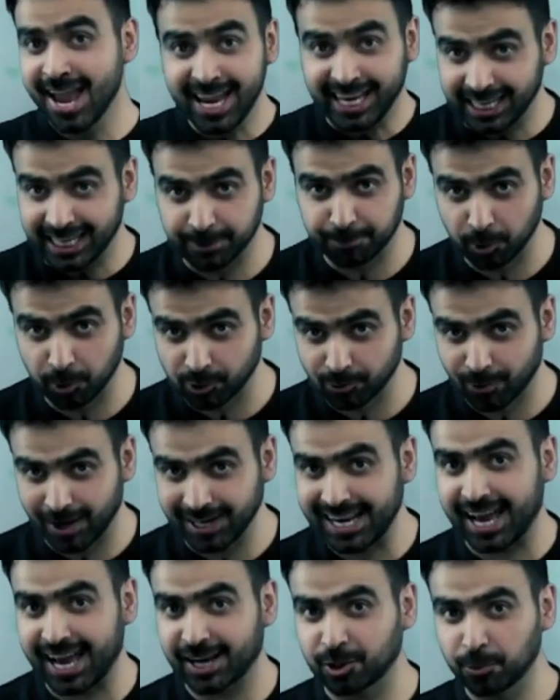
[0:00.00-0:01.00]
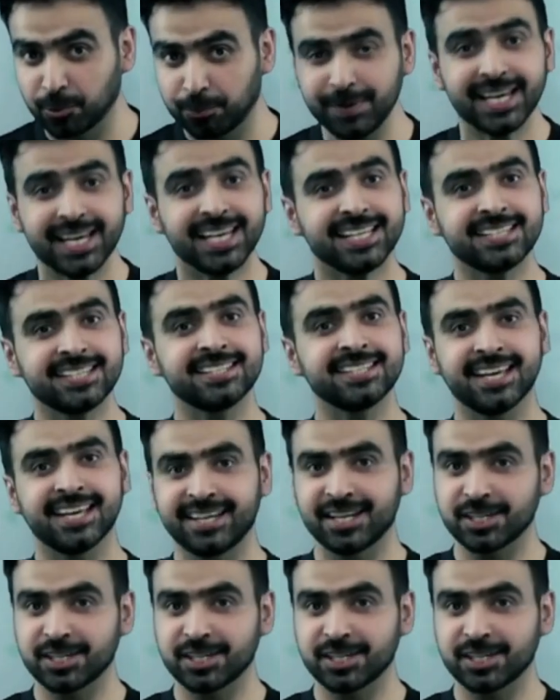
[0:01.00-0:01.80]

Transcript: He put 1 lakh rupees in his